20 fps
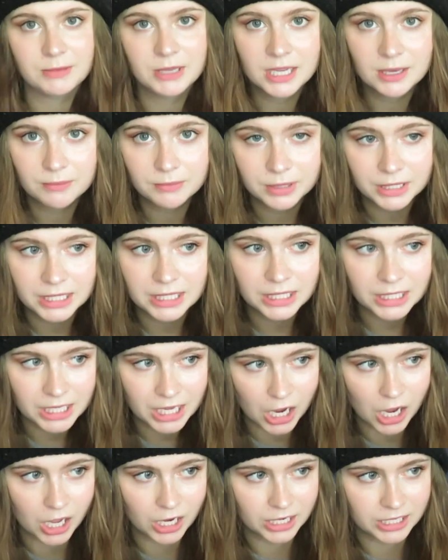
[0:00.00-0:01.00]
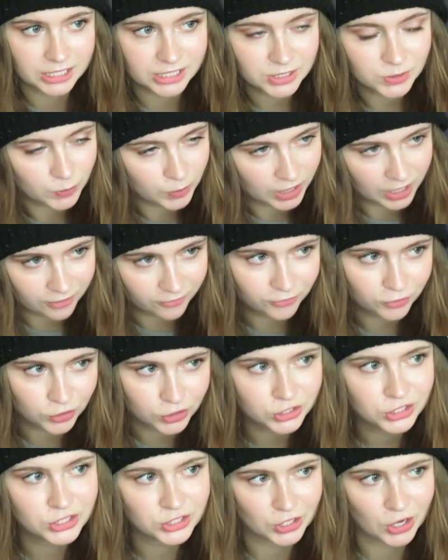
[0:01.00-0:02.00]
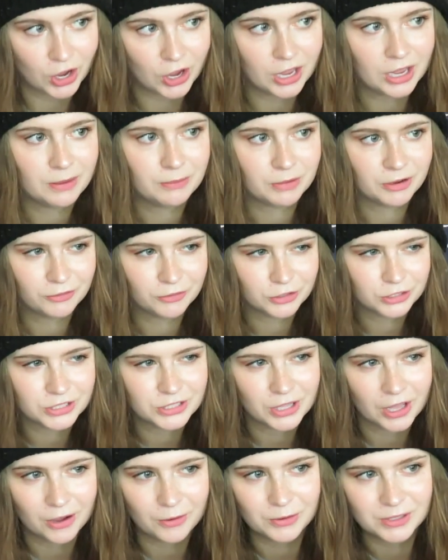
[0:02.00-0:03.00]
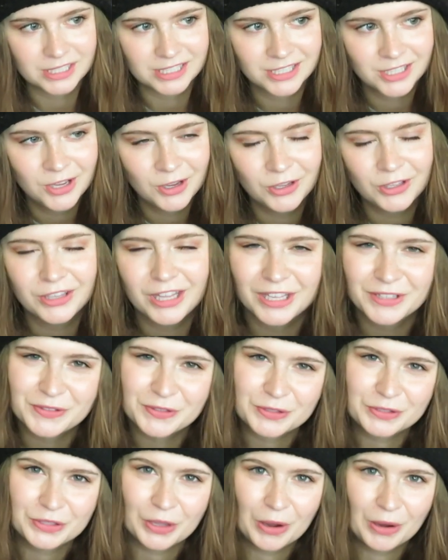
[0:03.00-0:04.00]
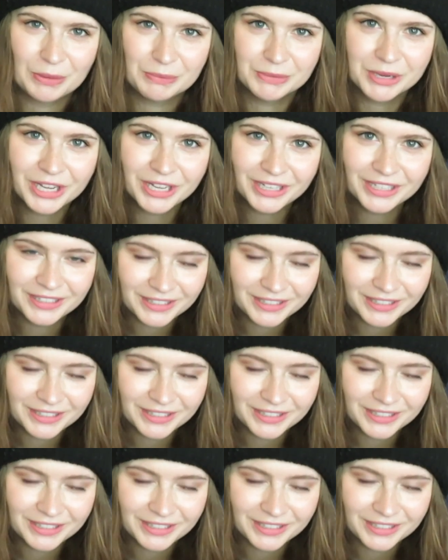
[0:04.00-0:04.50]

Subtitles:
To be completely honest, when I first saw it, my first thought was, that's dumb.